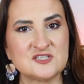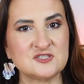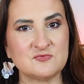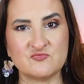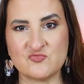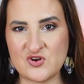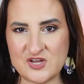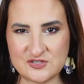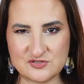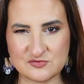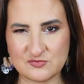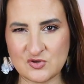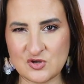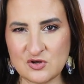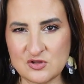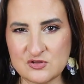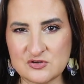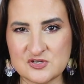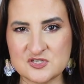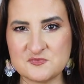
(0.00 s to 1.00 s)
some random
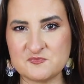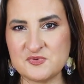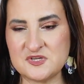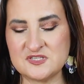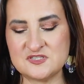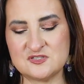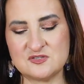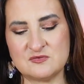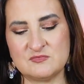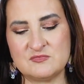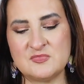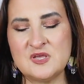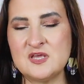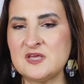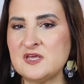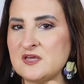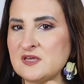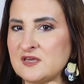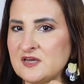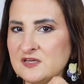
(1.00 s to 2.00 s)
colors, but some
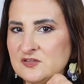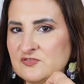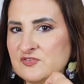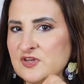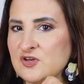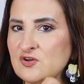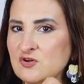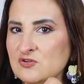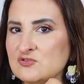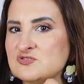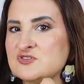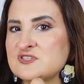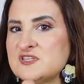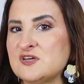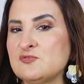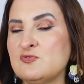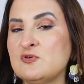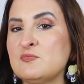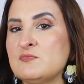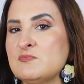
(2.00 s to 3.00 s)
kind of like colors
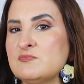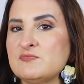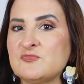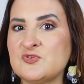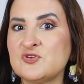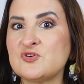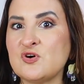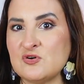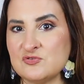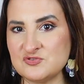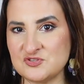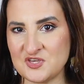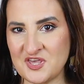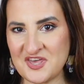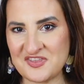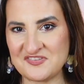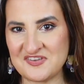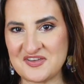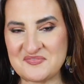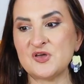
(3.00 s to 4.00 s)
that will go
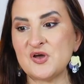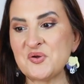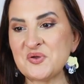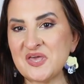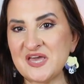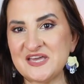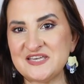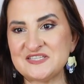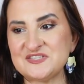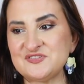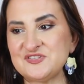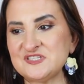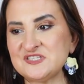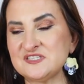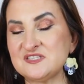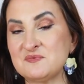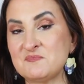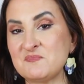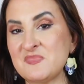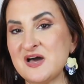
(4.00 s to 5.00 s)
together. Okay, so this
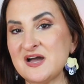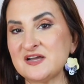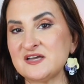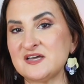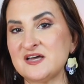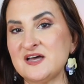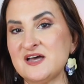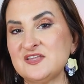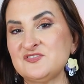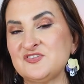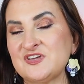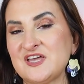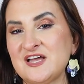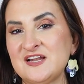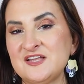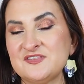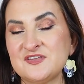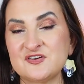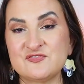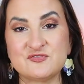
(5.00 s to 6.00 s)
is the MAC Advent
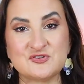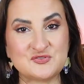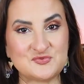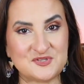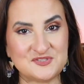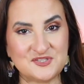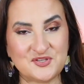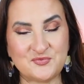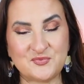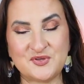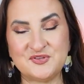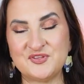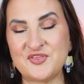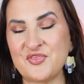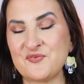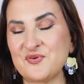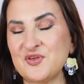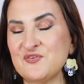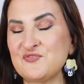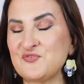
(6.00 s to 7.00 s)
Calendar for
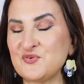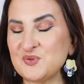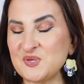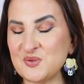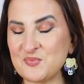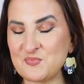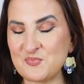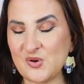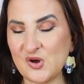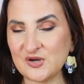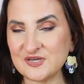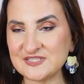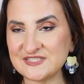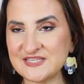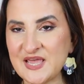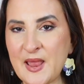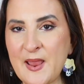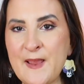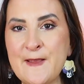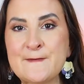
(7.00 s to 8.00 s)
2023, fully unboxed.
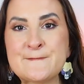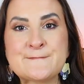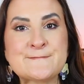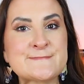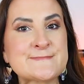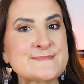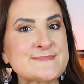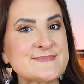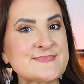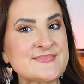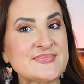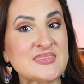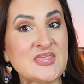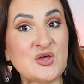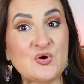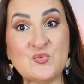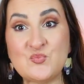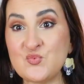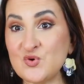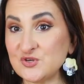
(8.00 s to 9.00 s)

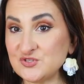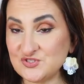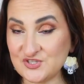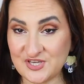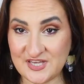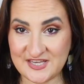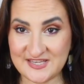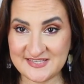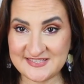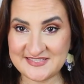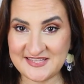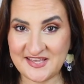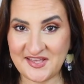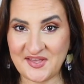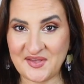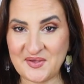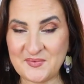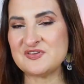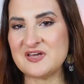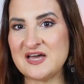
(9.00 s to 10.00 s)
What do you guys think?
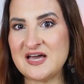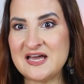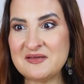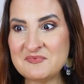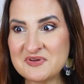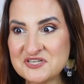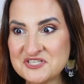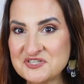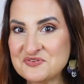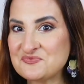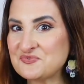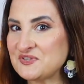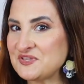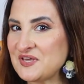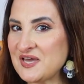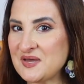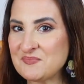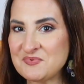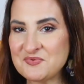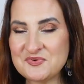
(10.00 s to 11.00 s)
I'm actually really
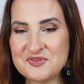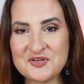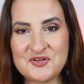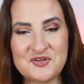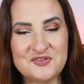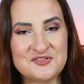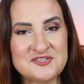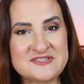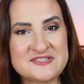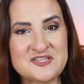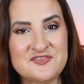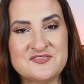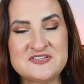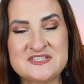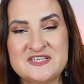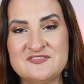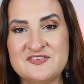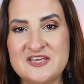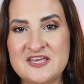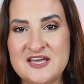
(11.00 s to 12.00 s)
happy with the contents of this
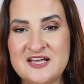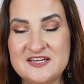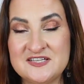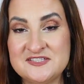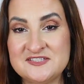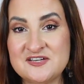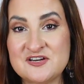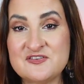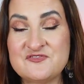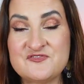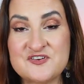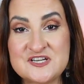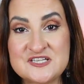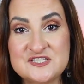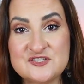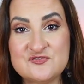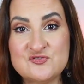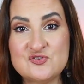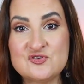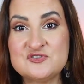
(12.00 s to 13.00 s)
advent calendar.
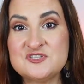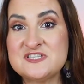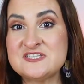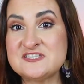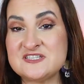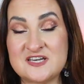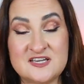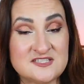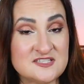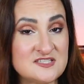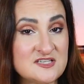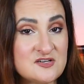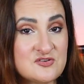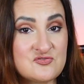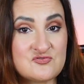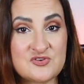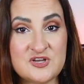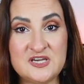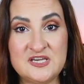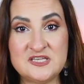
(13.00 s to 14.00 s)
First of all, the sizes are
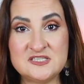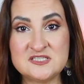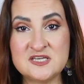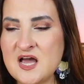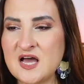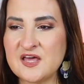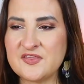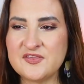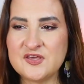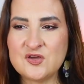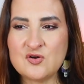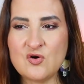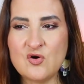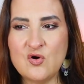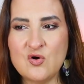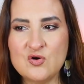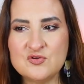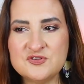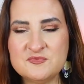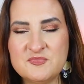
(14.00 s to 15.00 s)
great. I think
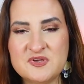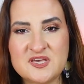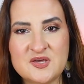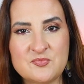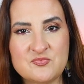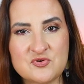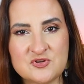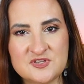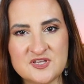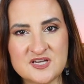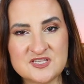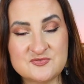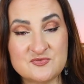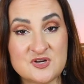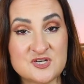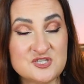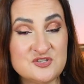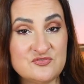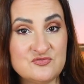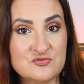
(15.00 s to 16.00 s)
all the makeup products were
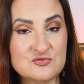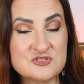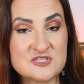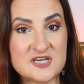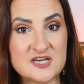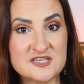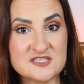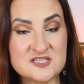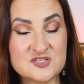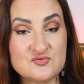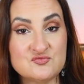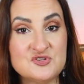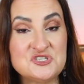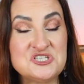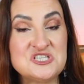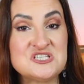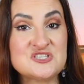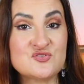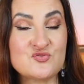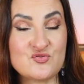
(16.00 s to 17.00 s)
actually full sizes,
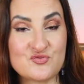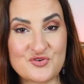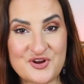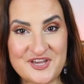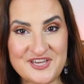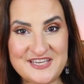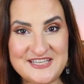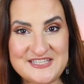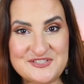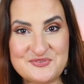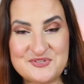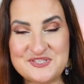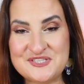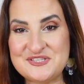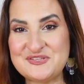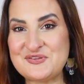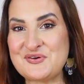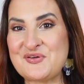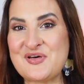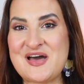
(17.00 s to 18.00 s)
which is great. We did
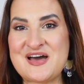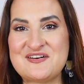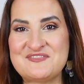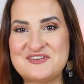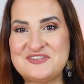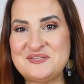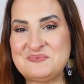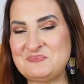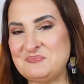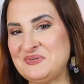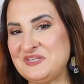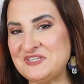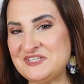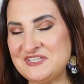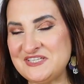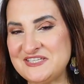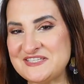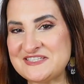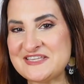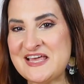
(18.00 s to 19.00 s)
not have any
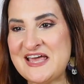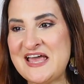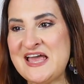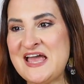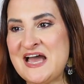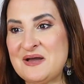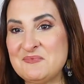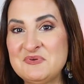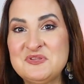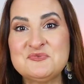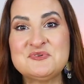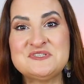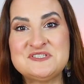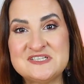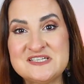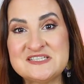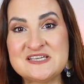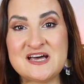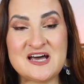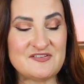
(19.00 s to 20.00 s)
minis. I mean, we
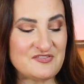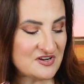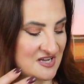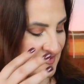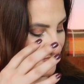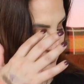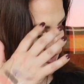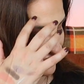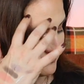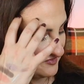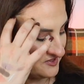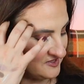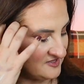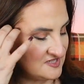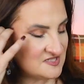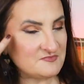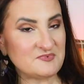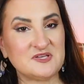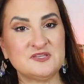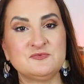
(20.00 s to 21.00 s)
did have a couple of
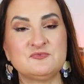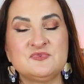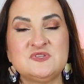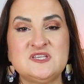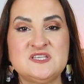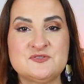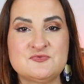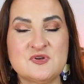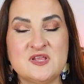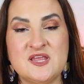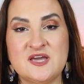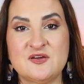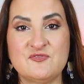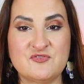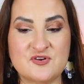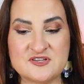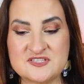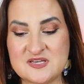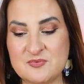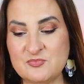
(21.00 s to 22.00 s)
minis, but these were like,
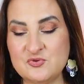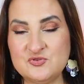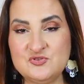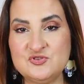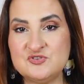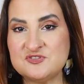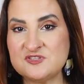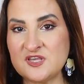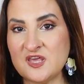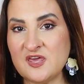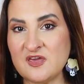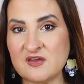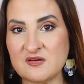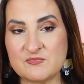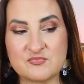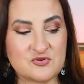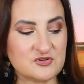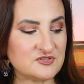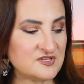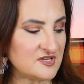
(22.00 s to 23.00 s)
for example, new
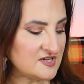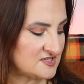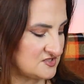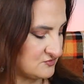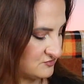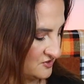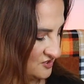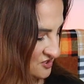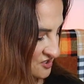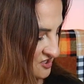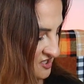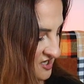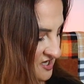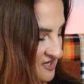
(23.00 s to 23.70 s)
skincare products, which